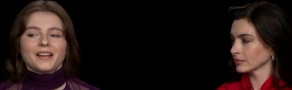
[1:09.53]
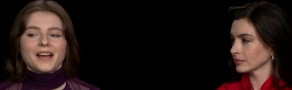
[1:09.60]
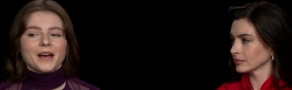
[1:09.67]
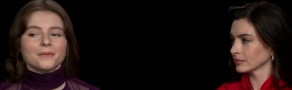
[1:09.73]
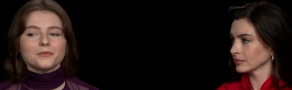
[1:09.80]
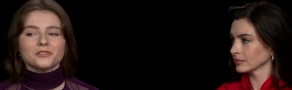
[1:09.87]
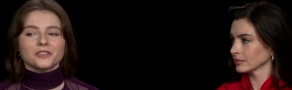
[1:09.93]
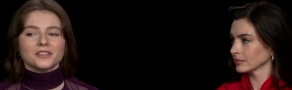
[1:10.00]

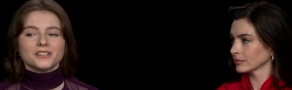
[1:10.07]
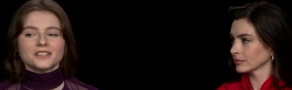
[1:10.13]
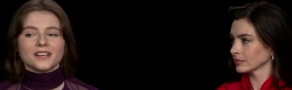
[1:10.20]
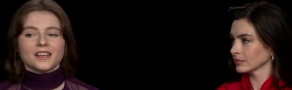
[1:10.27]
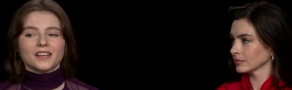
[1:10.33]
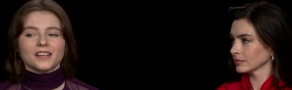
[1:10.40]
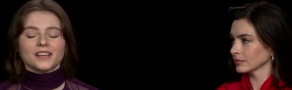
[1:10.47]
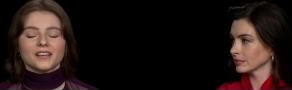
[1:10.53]
Speaker 1: I'm just going to
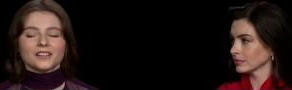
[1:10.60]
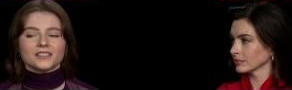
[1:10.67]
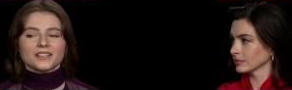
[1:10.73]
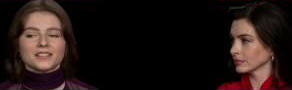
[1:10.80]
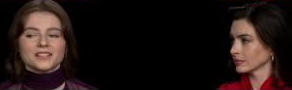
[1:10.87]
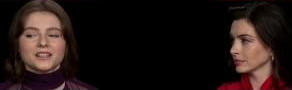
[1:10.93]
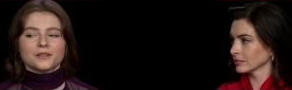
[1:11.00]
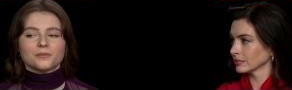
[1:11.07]
say it again because
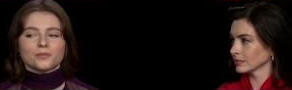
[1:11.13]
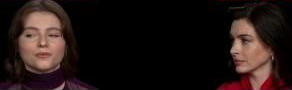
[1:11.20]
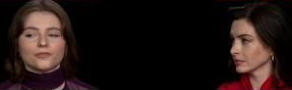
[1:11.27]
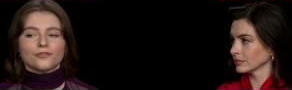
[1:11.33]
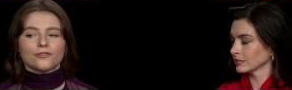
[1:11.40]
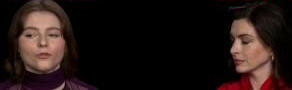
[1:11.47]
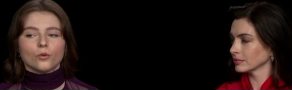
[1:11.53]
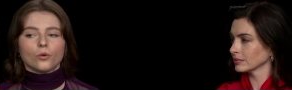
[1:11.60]
I said it
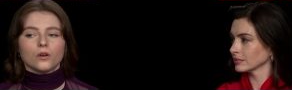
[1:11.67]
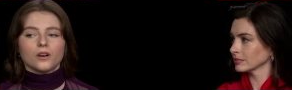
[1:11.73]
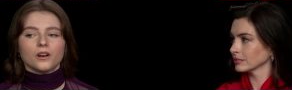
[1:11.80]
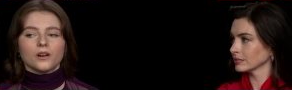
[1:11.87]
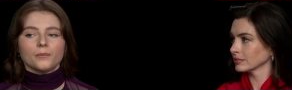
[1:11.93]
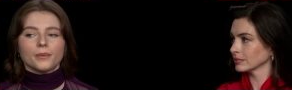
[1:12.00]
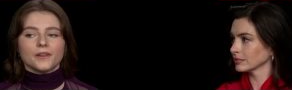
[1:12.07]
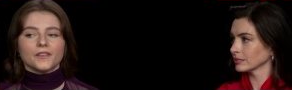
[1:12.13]

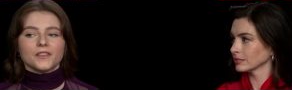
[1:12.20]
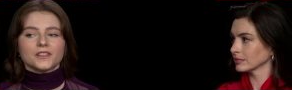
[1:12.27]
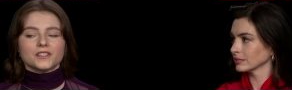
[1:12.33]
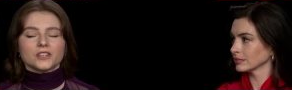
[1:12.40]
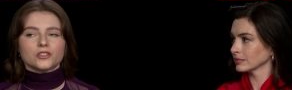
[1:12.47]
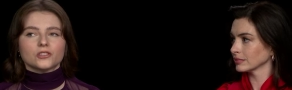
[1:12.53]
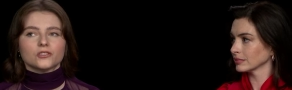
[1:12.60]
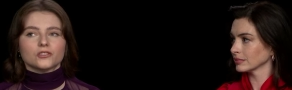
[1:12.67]
before, but
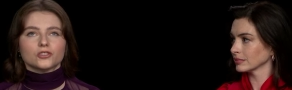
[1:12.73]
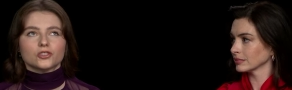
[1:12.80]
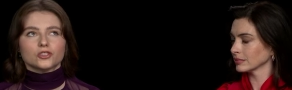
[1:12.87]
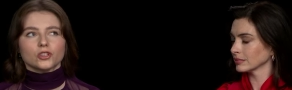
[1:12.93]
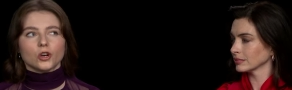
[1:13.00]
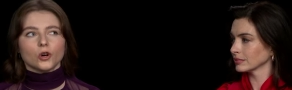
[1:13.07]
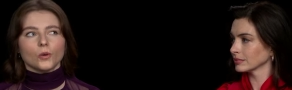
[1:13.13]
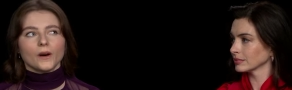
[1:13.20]
there's a
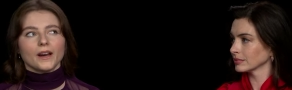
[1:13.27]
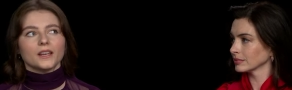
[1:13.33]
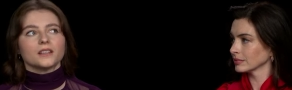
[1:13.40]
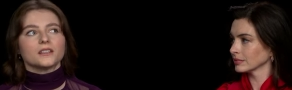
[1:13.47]
show I